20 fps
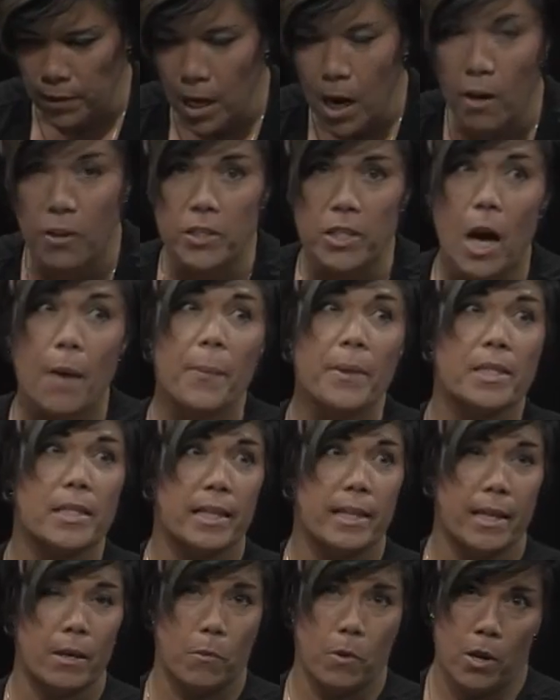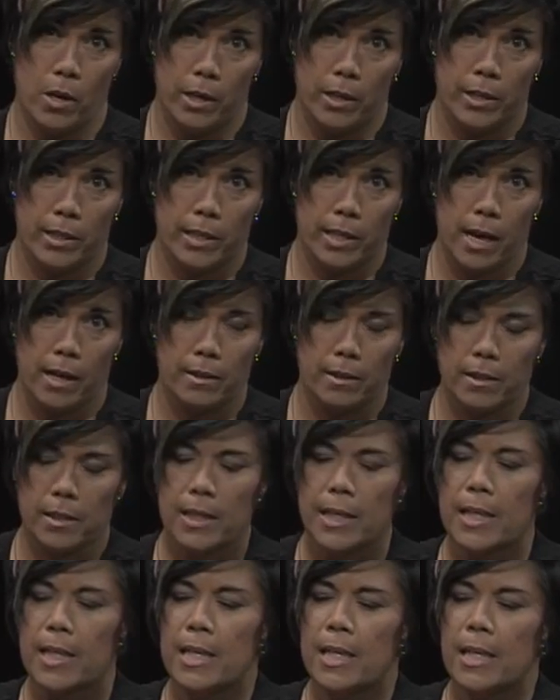our topic today that we're going to discuss,
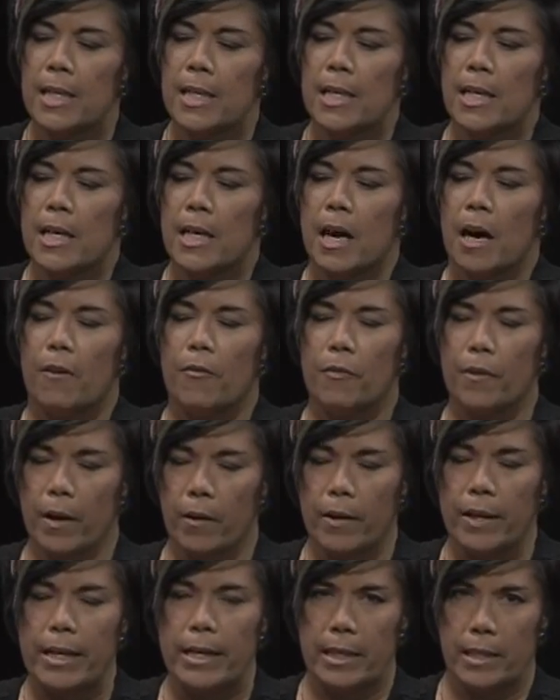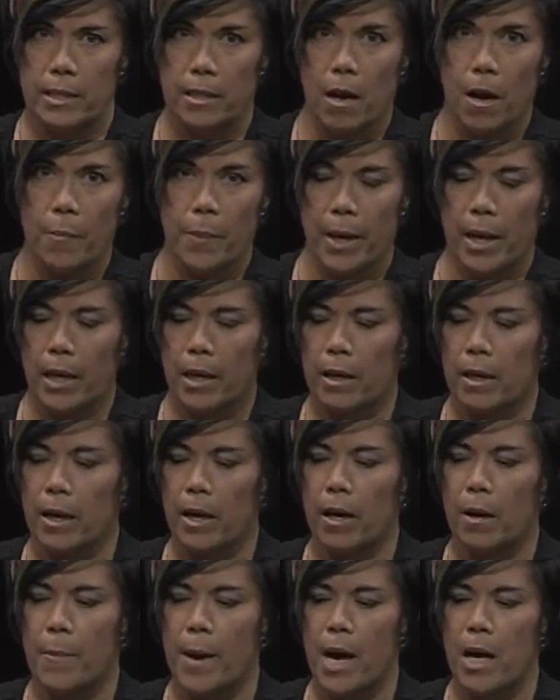a very heated topic
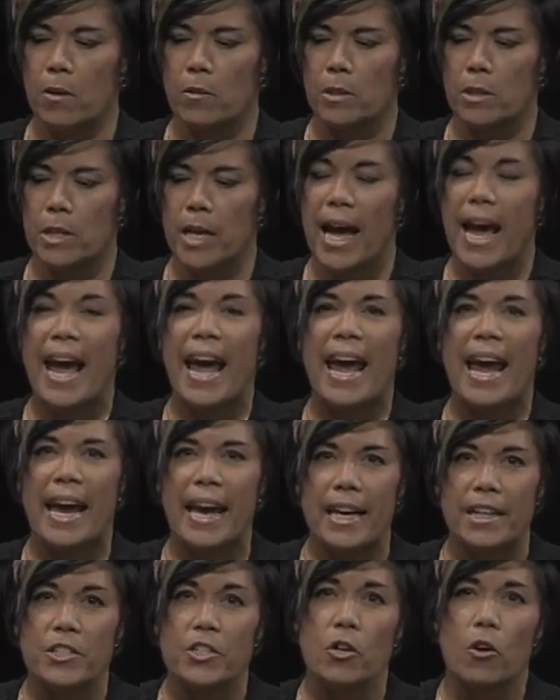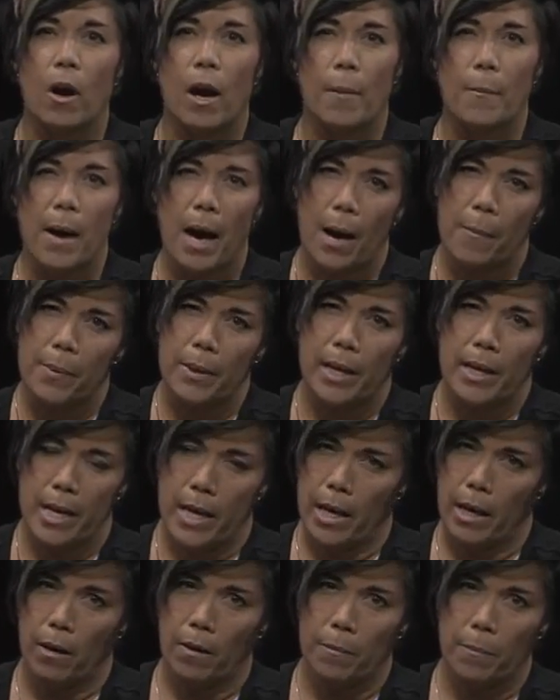about hate crime happening
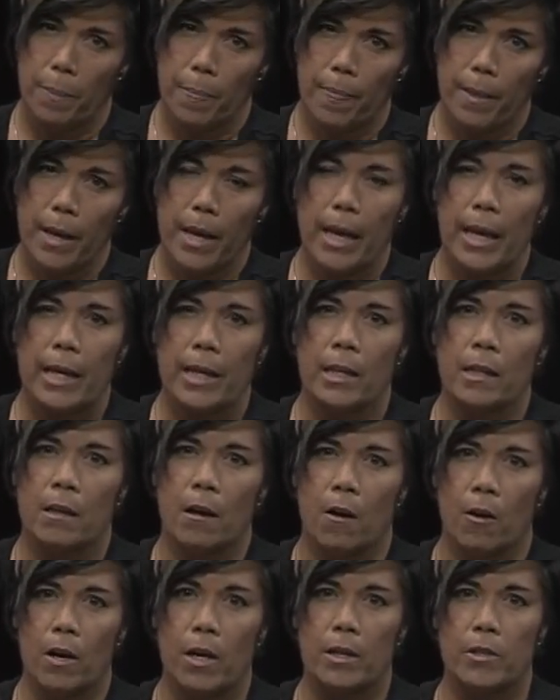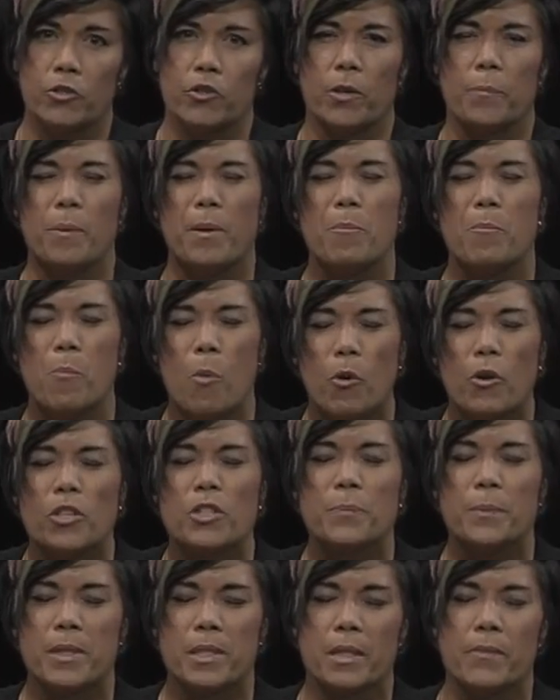here in our country, but more
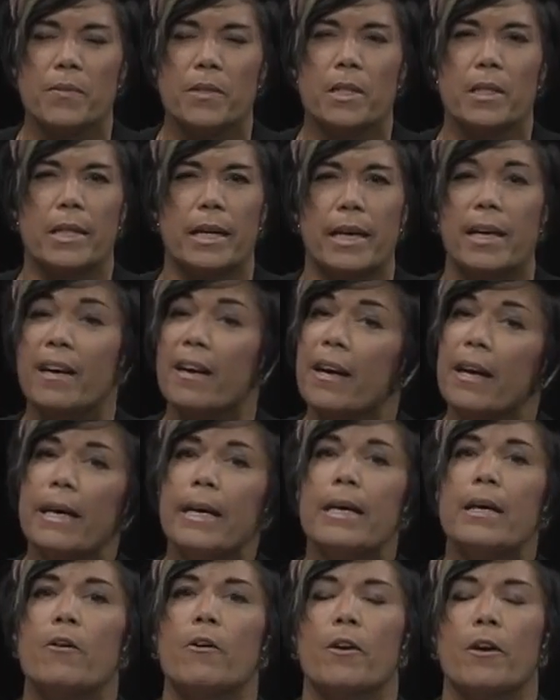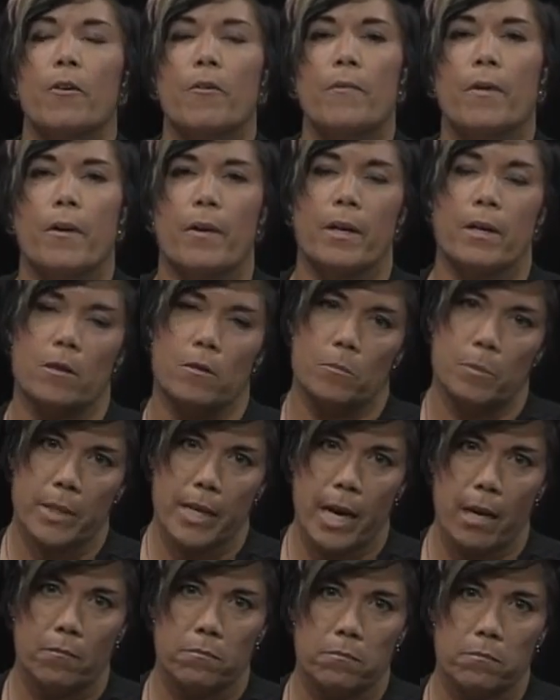specifically here in our very
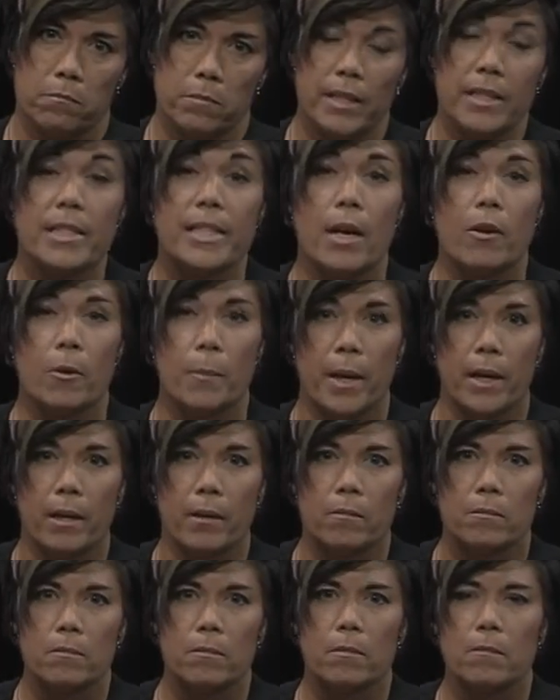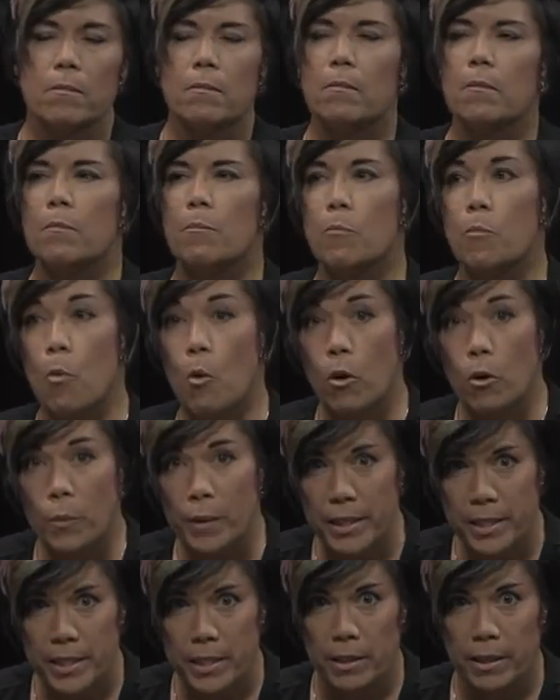hometown, in Sacramento. More
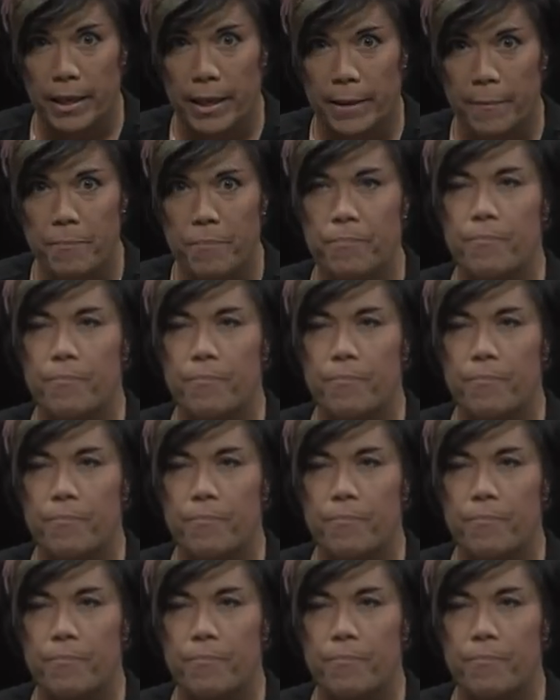recently,